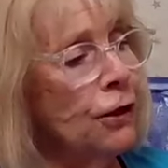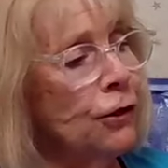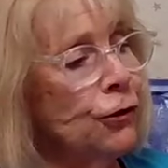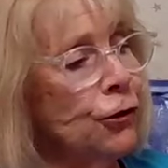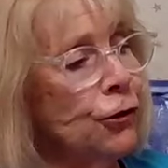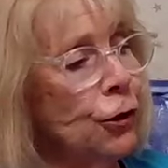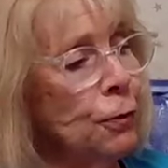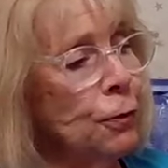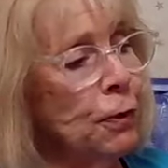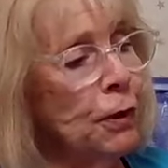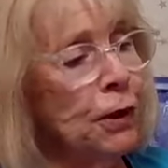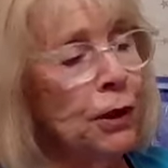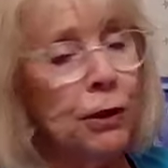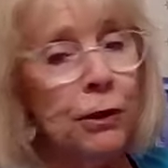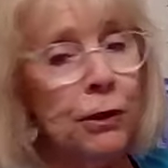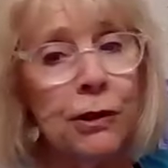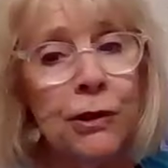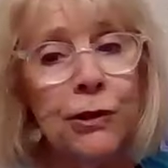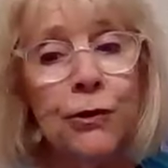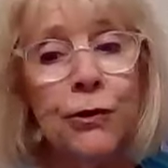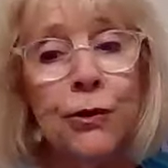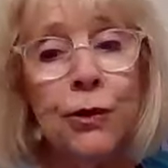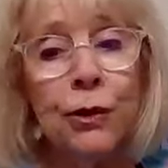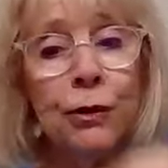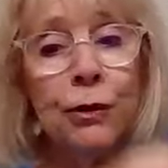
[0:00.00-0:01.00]
Jupiter
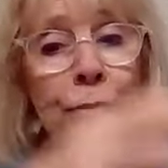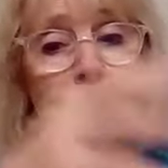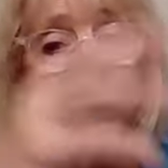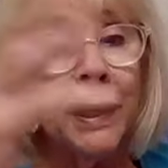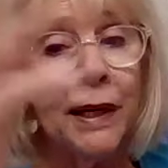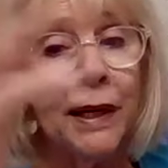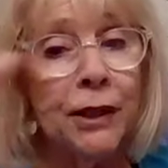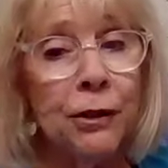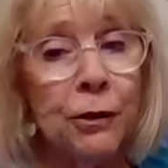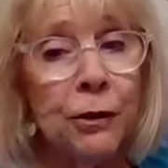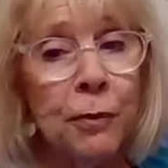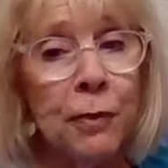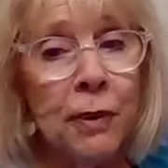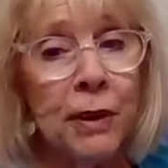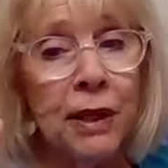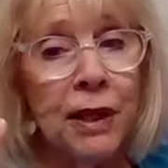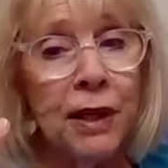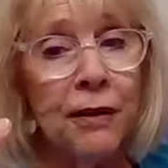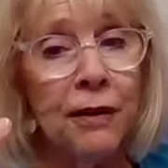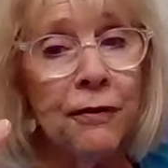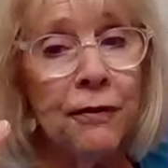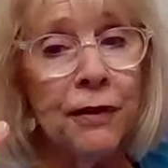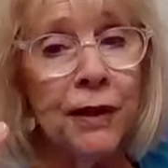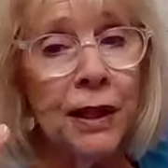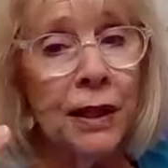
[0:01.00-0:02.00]
is the greater
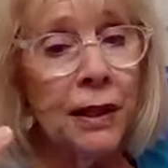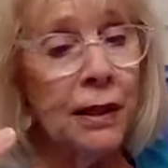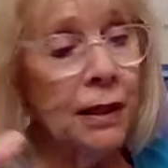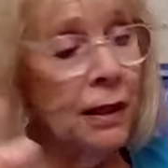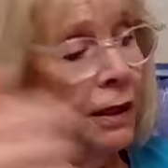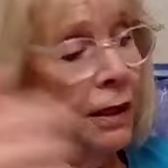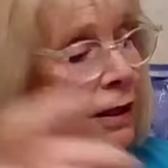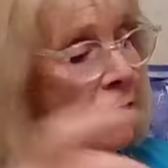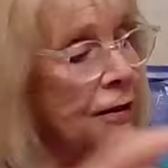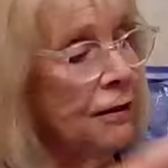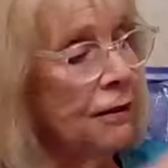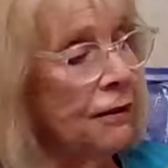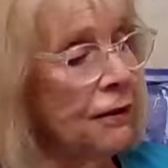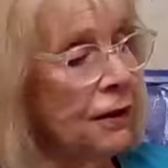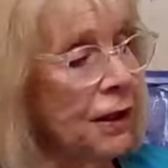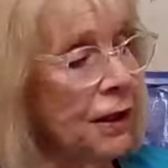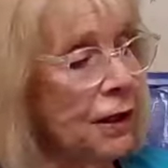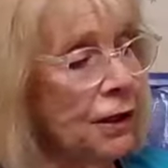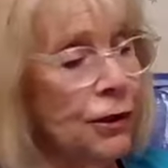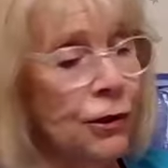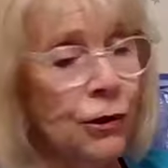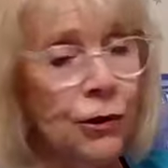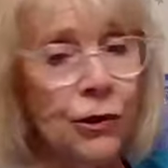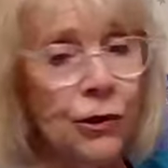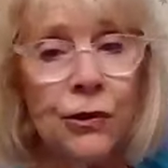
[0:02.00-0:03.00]
benefic.
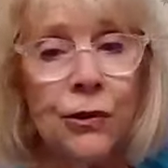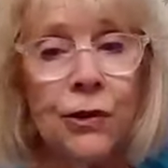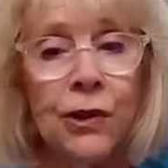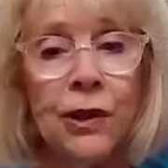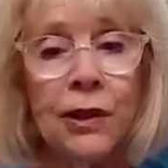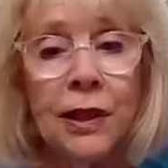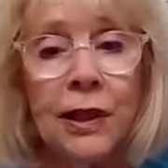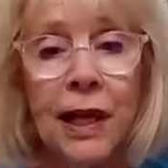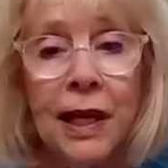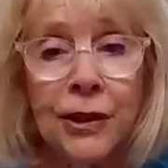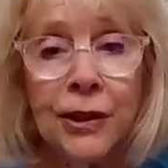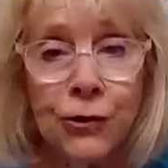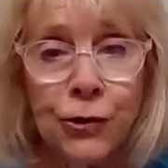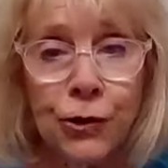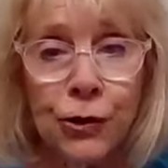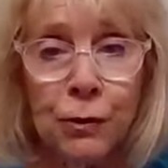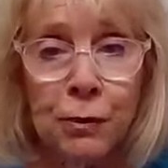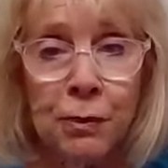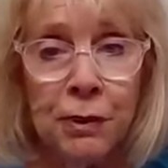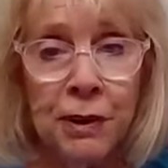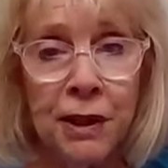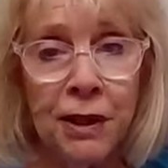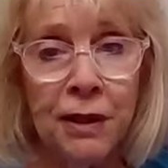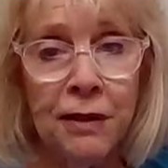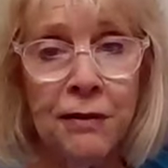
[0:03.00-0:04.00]
Venus is the
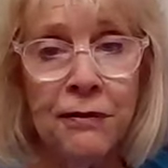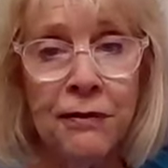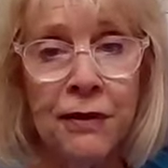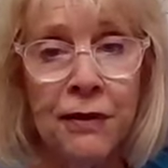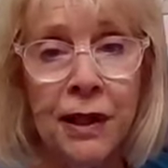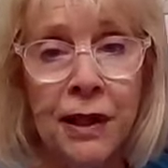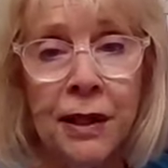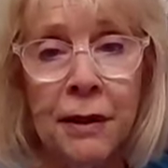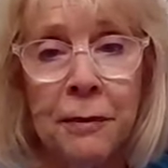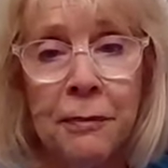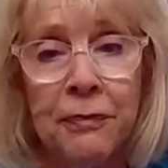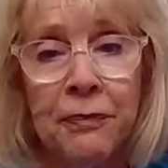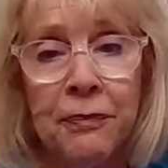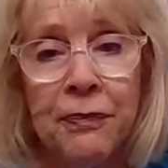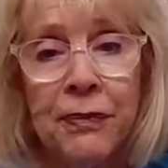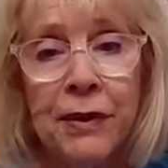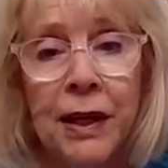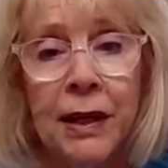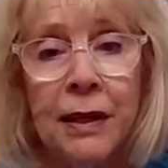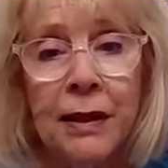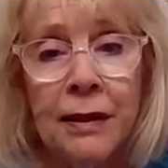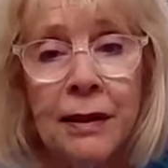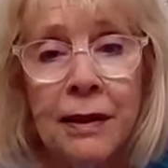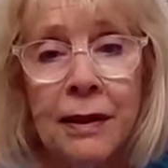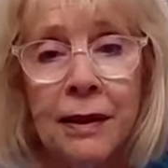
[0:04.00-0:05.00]
lesser benefic.
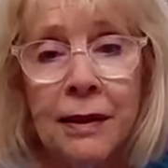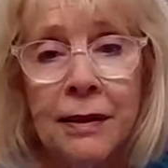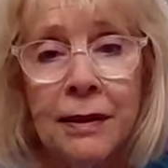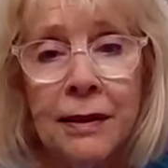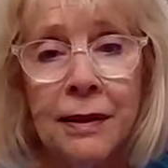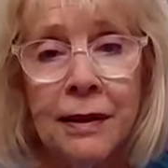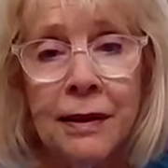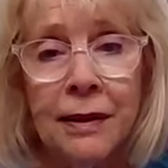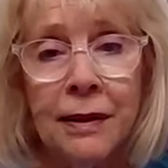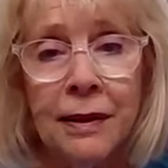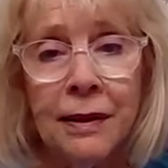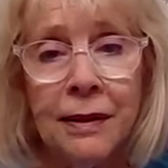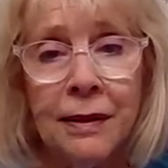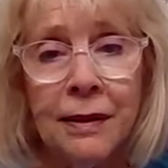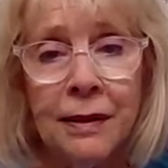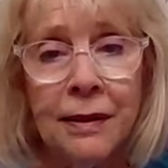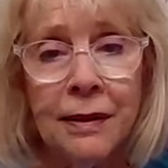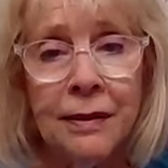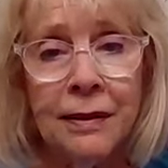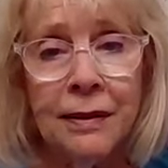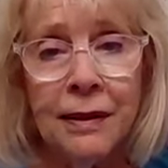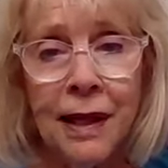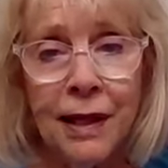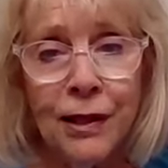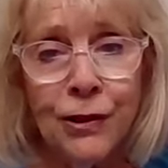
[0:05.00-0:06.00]

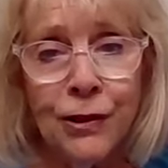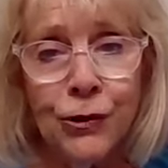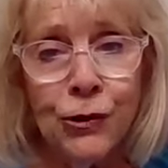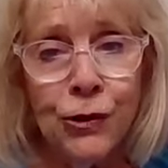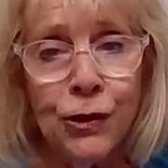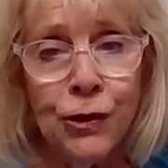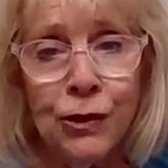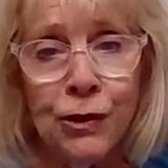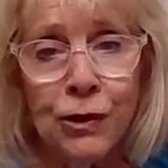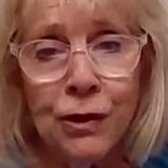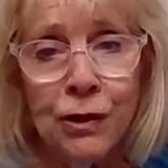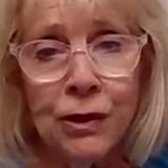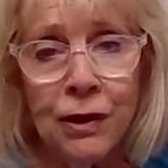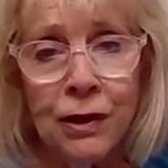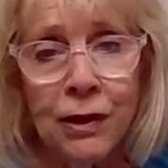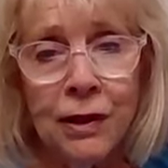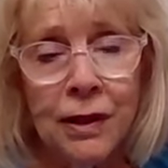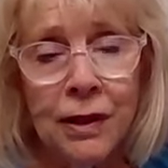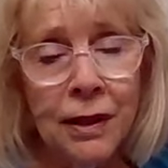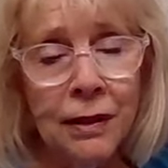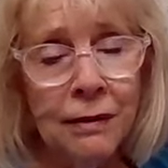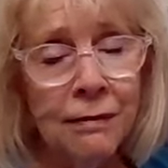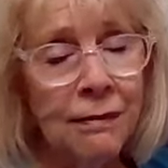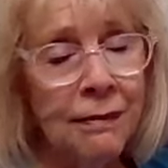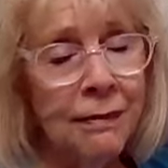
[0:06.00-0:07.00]
Less
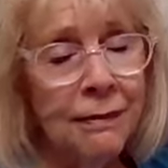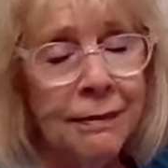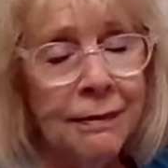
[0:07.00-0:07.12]
good?